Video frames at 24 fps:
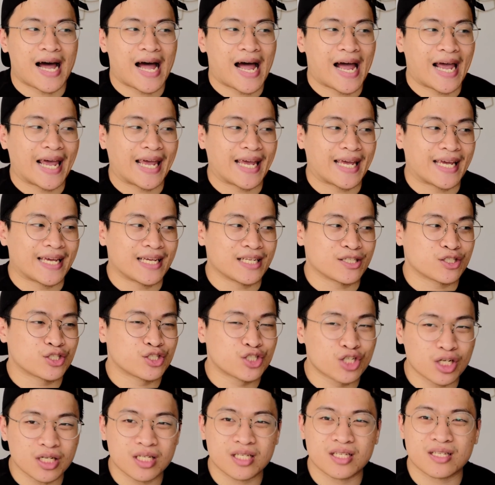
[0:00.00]
I
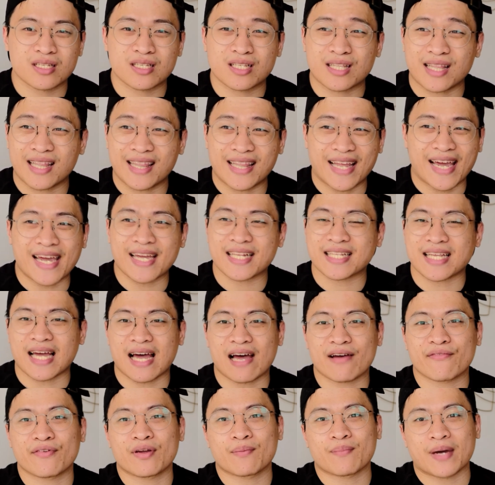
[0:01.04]
just liked
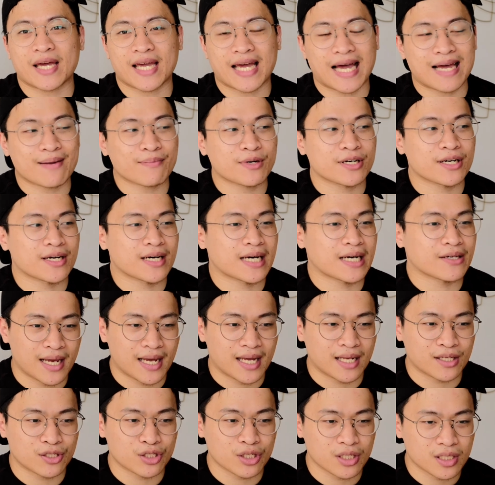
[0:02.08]
having my camera around
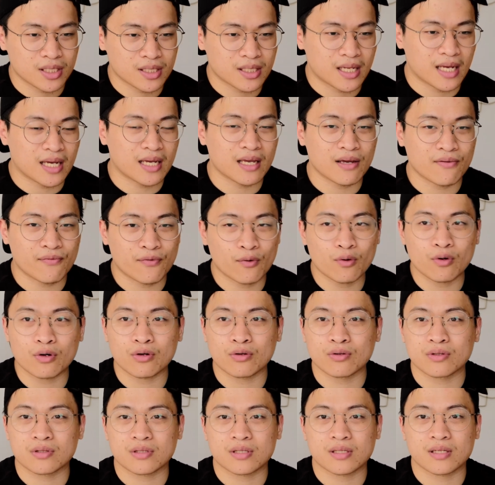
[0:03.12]
and just taking
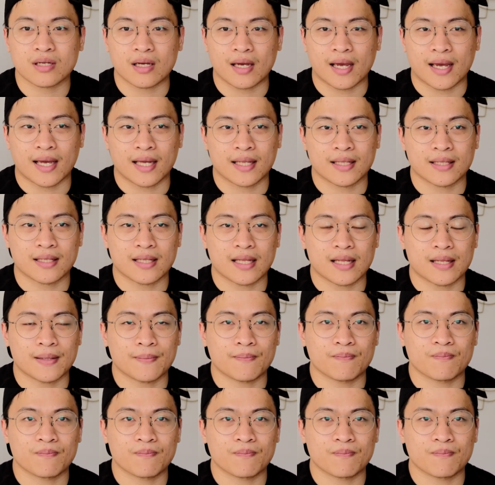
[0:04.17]
photos, and